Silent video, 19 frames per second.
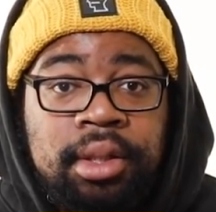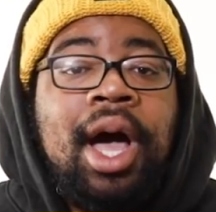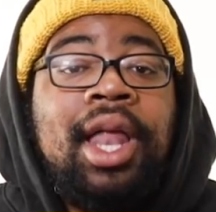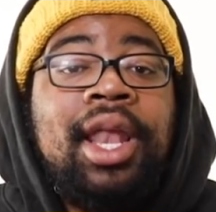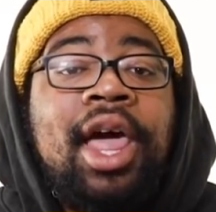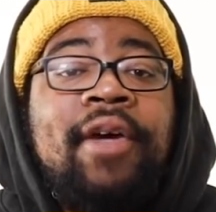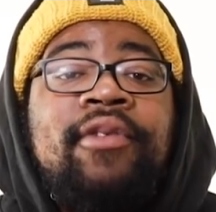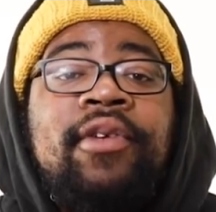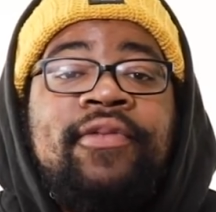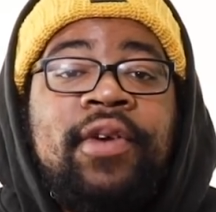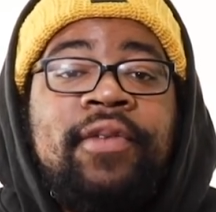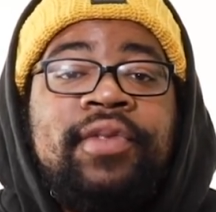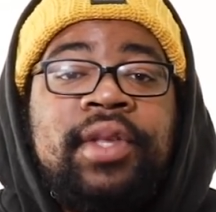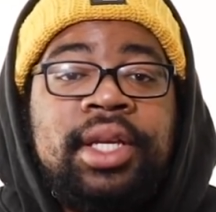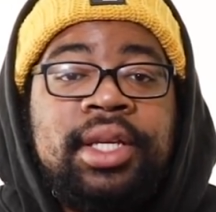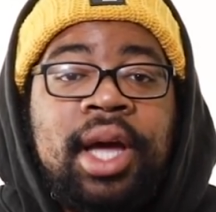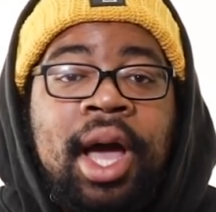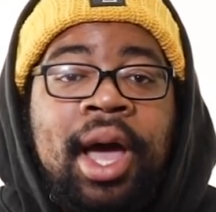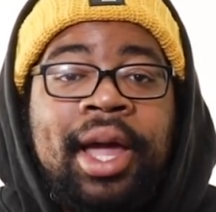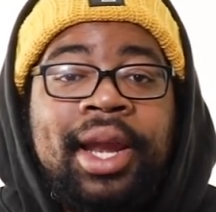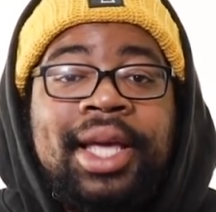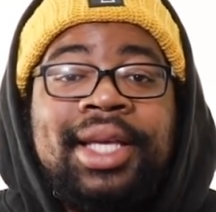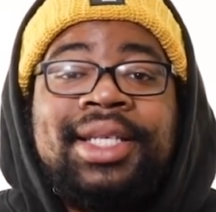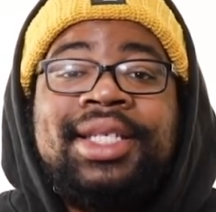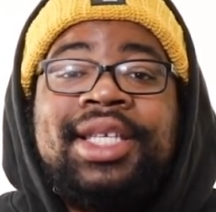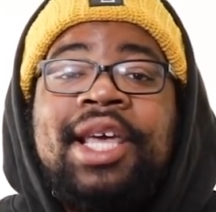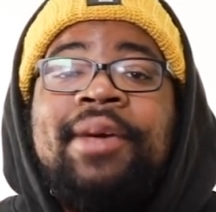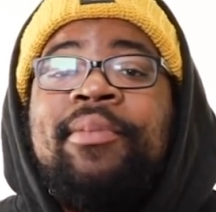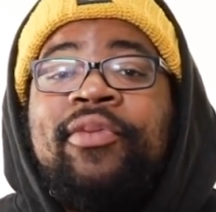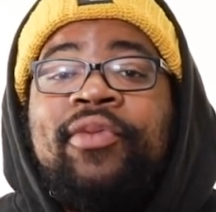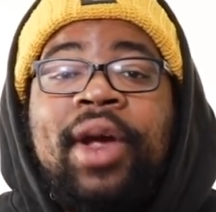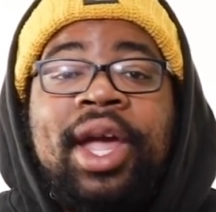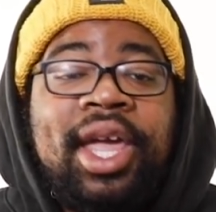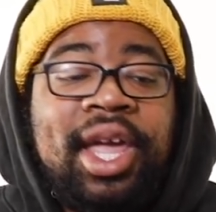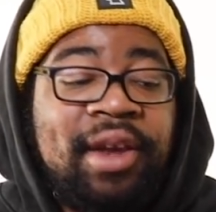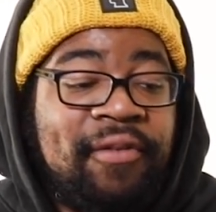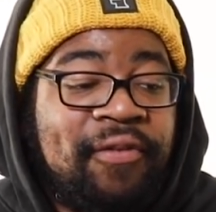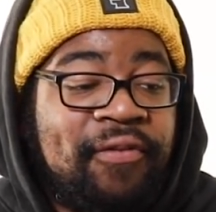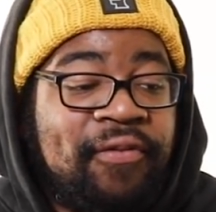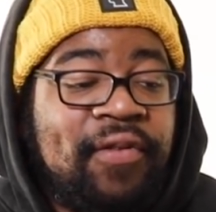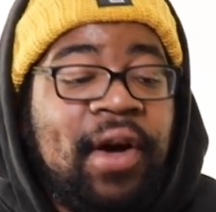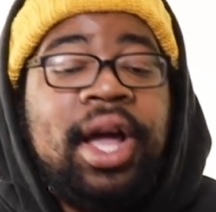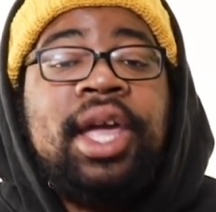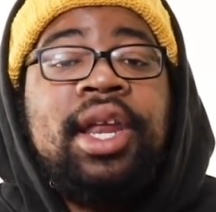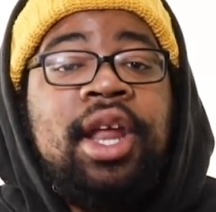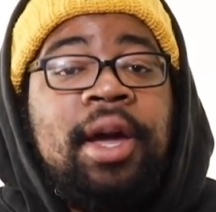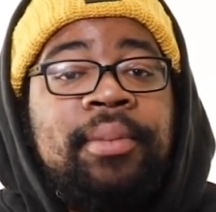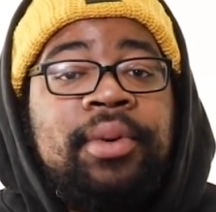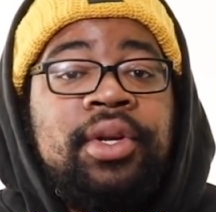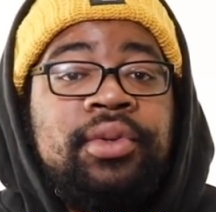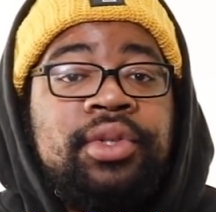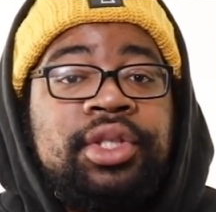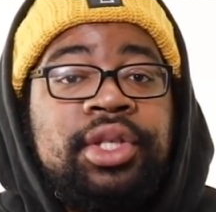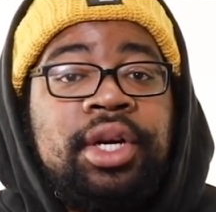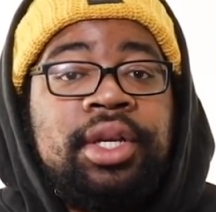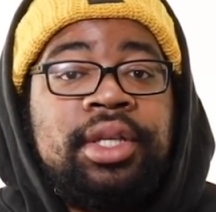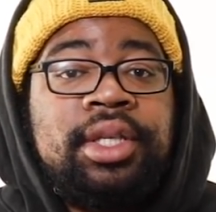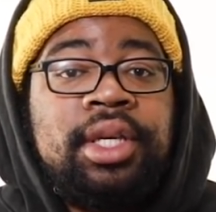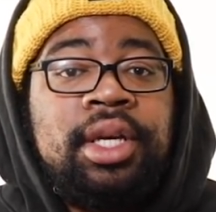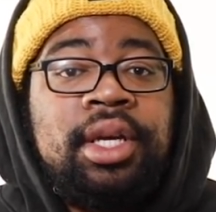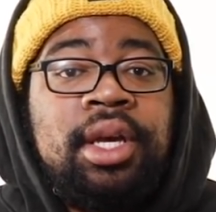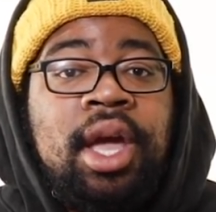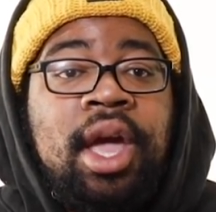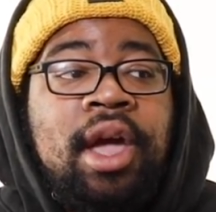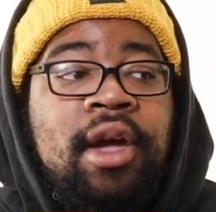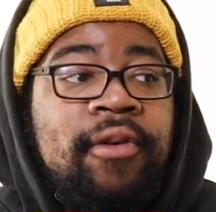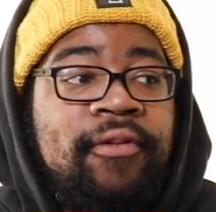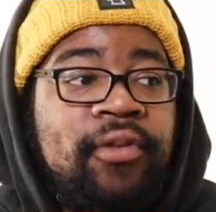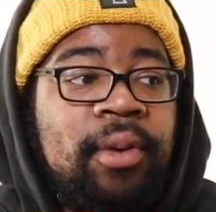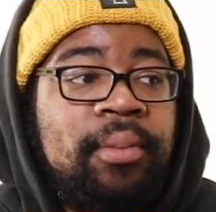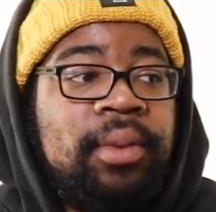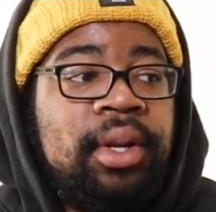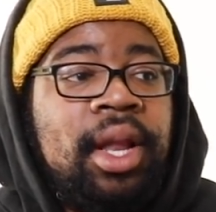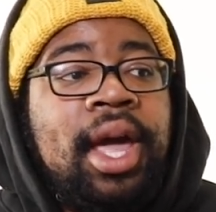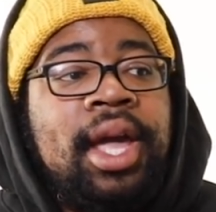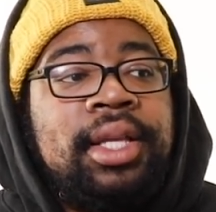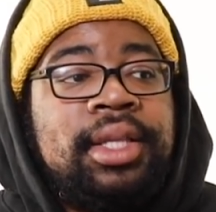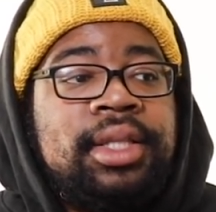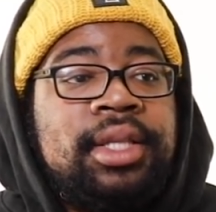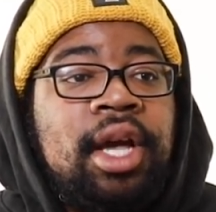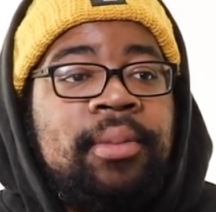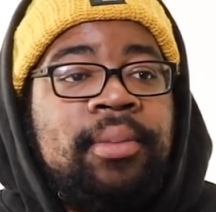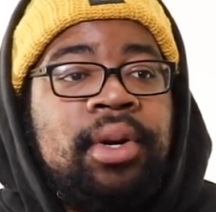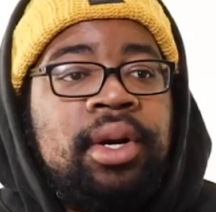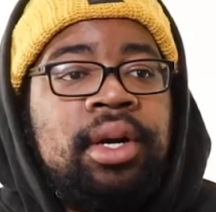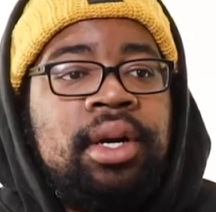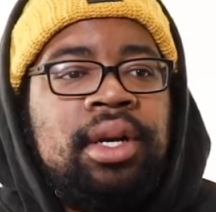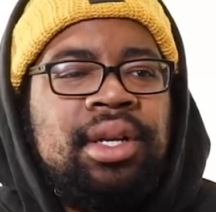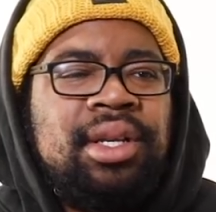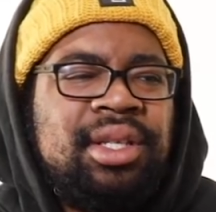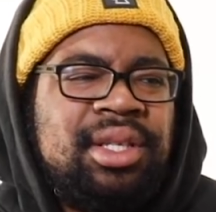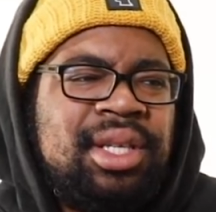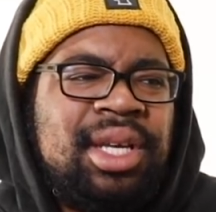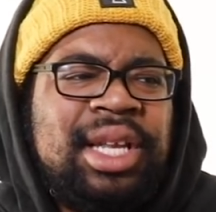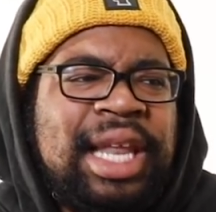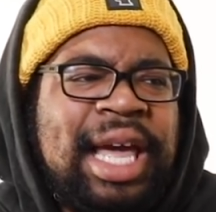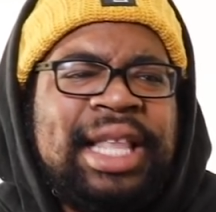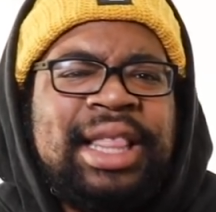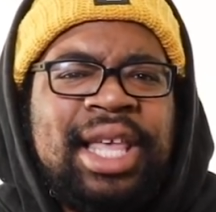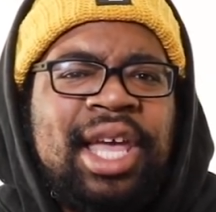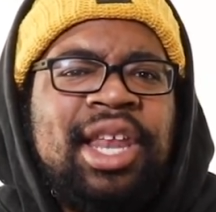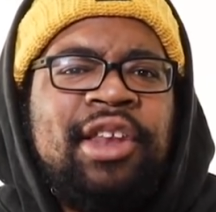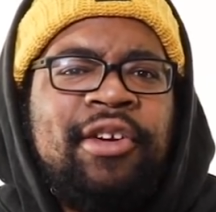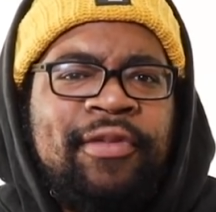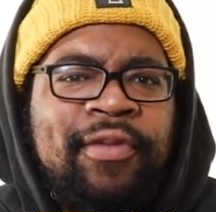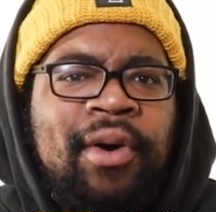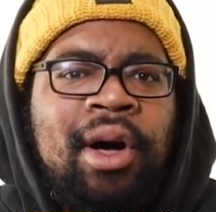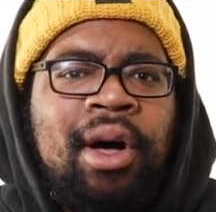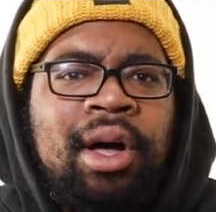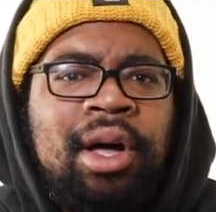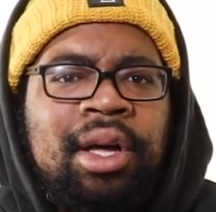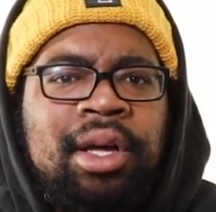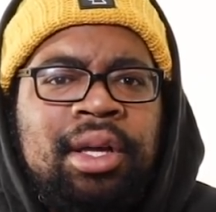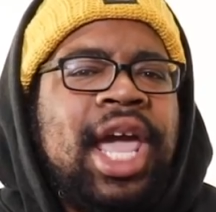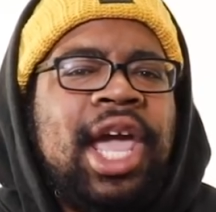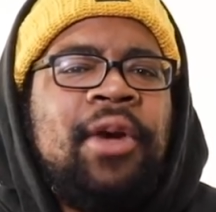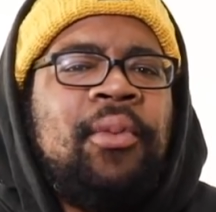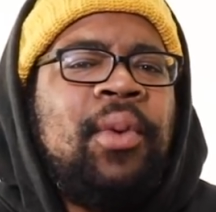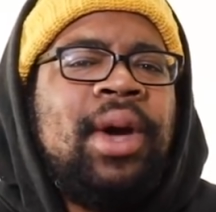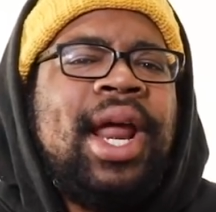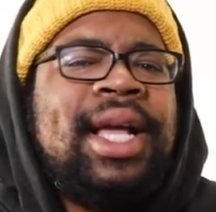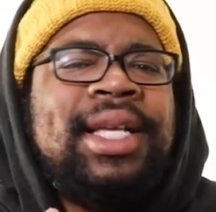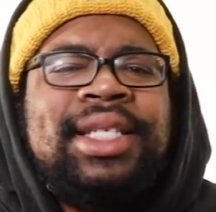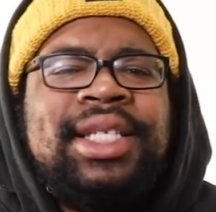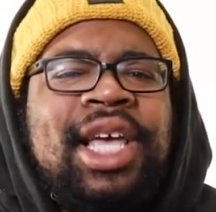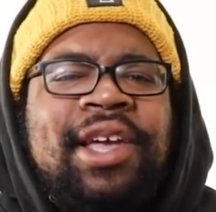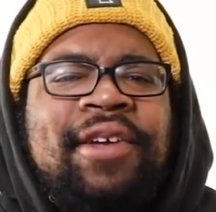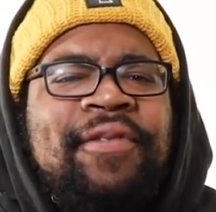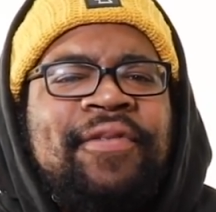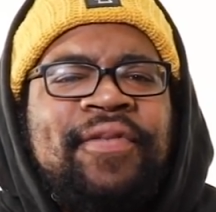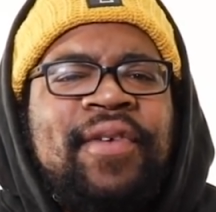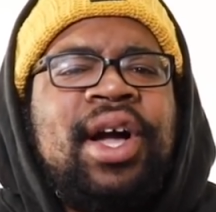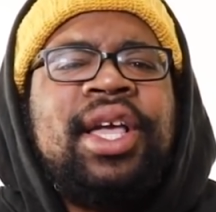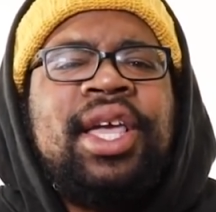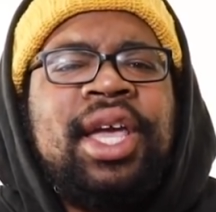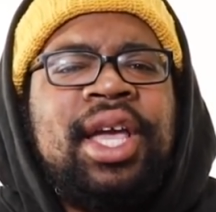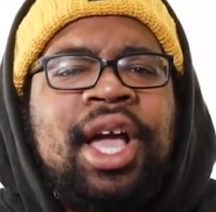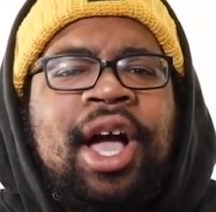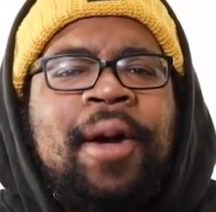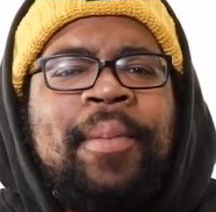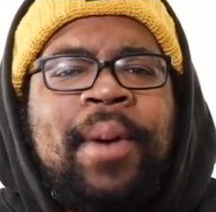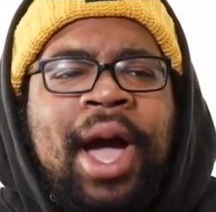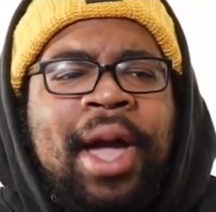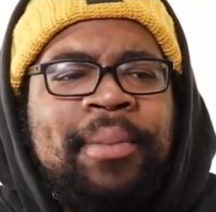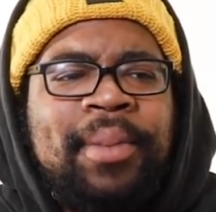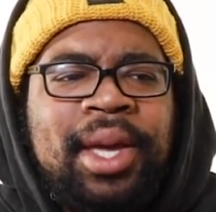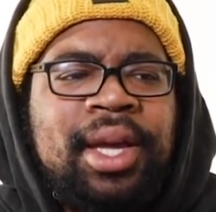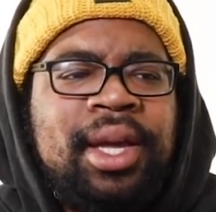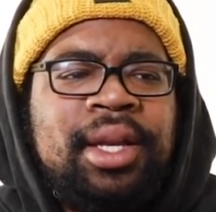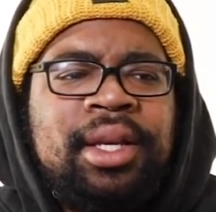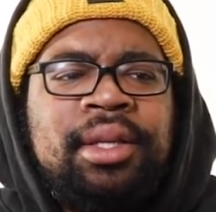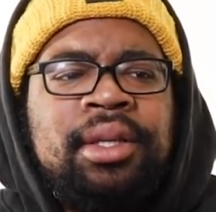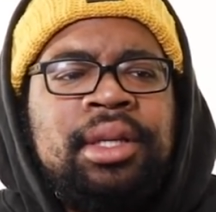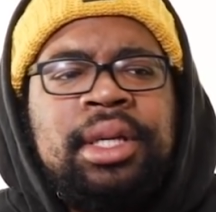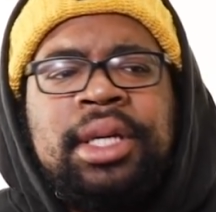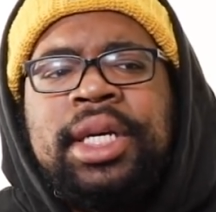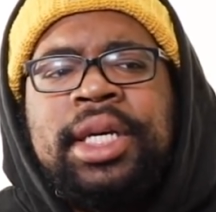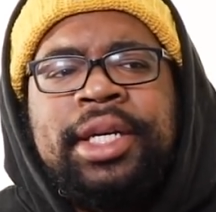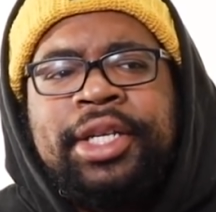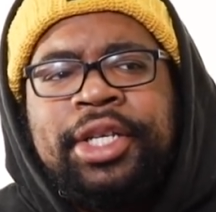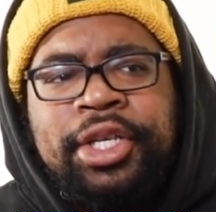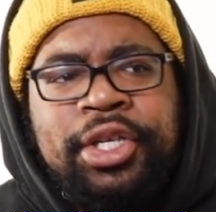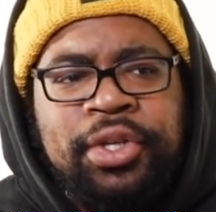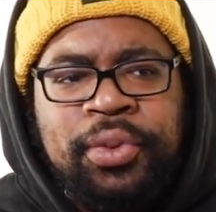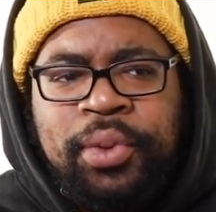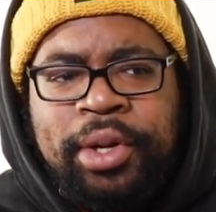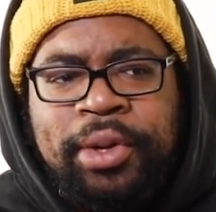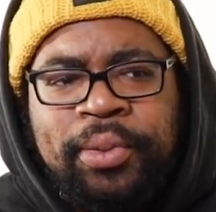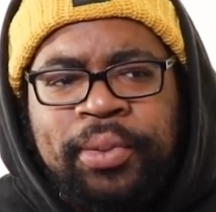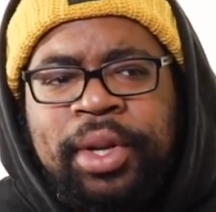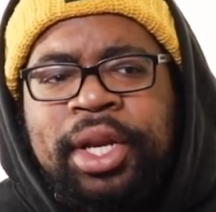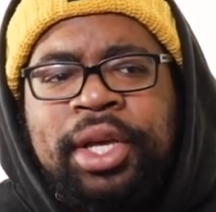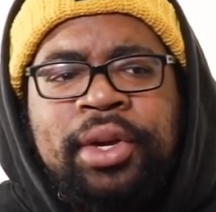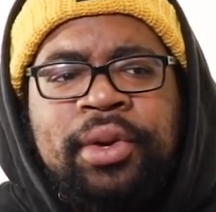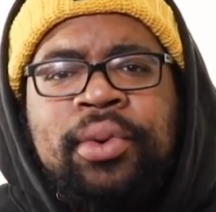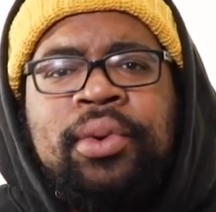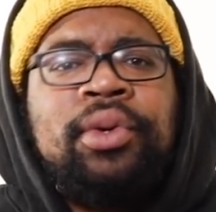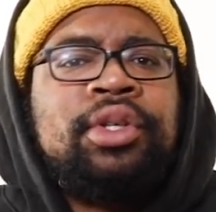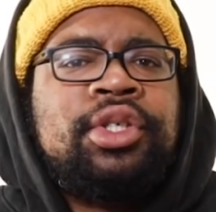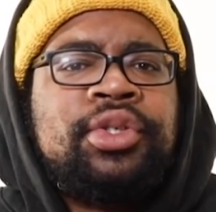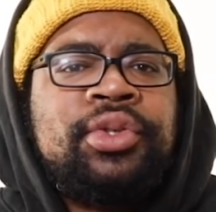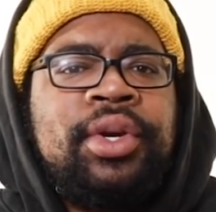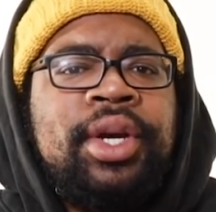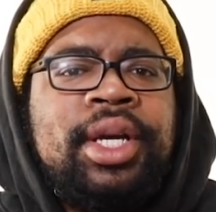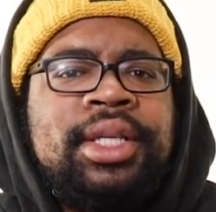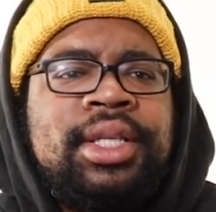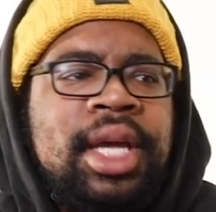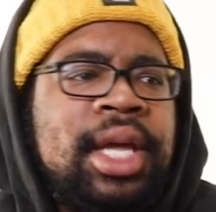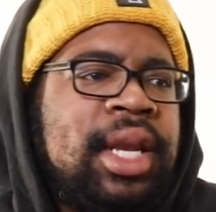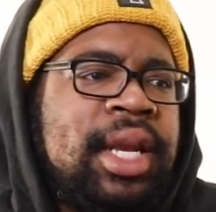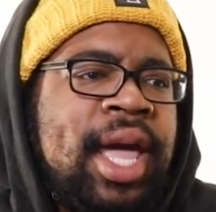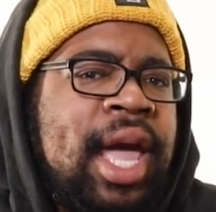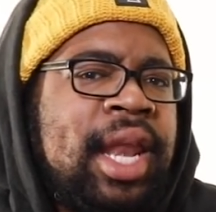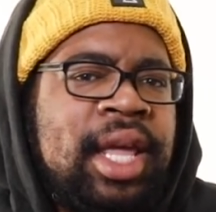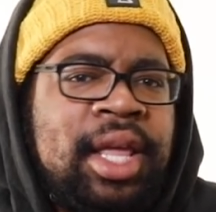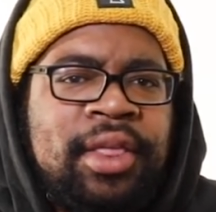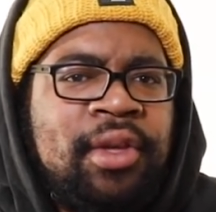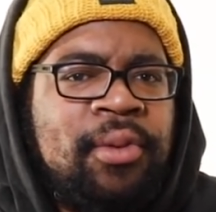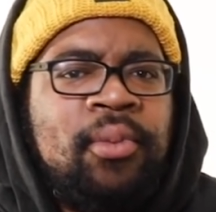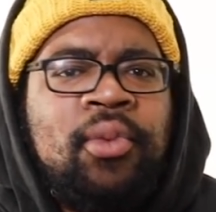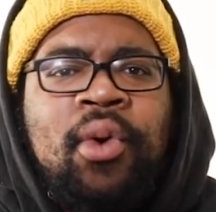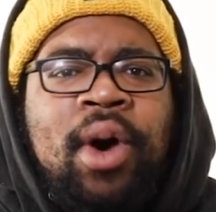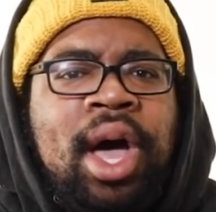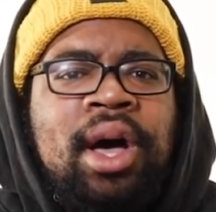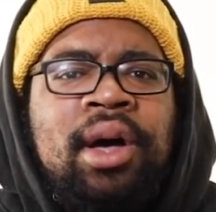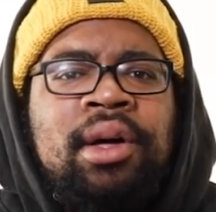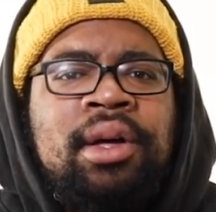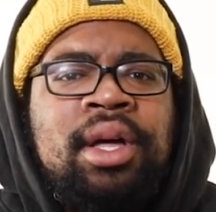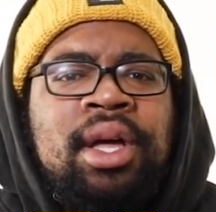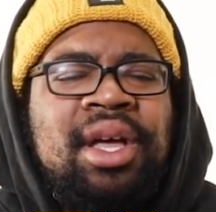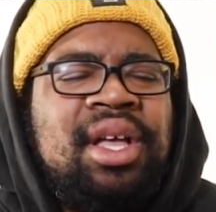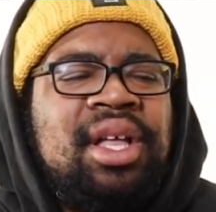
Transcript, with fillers: 1159 is Tim Franken fucking up New Jersey from late summer to like the end of fall. And when I say fucking up, I mean doing really cool tricks and landing them well.